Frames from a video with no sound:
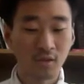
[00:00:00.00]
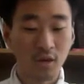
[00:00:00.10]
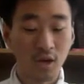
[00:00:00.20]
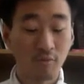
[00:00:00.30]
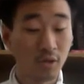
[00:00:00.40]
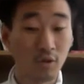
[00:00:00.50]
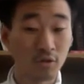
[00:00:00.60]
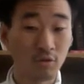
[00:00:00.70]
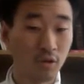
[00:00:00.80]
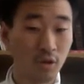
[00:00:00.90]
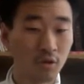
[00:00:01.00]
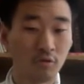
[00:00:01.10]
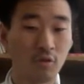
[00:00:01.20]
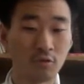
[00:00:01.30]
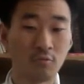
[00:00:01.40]
Um, and also, the
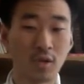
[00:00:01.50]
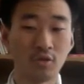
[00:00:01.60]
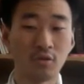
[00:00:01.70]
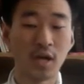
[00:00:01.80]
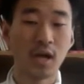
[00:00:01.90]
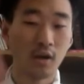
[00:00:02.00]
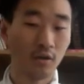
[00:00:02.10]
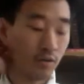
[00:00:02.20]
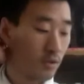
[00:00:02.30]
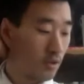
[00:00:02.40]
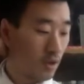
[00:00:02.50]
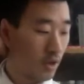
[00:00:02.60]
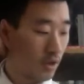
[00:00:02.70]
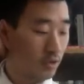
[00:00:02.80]
article also mentioned how uh,